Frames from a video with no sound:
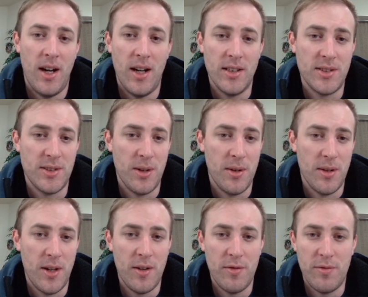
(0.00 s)
So
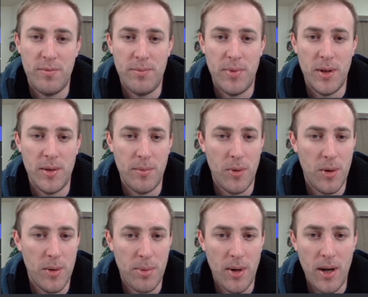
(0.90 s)
they've put
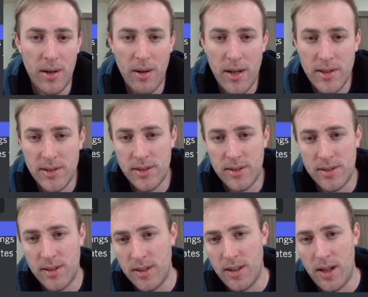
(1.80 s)
more progress
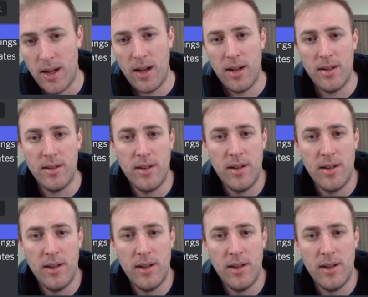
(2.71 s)
for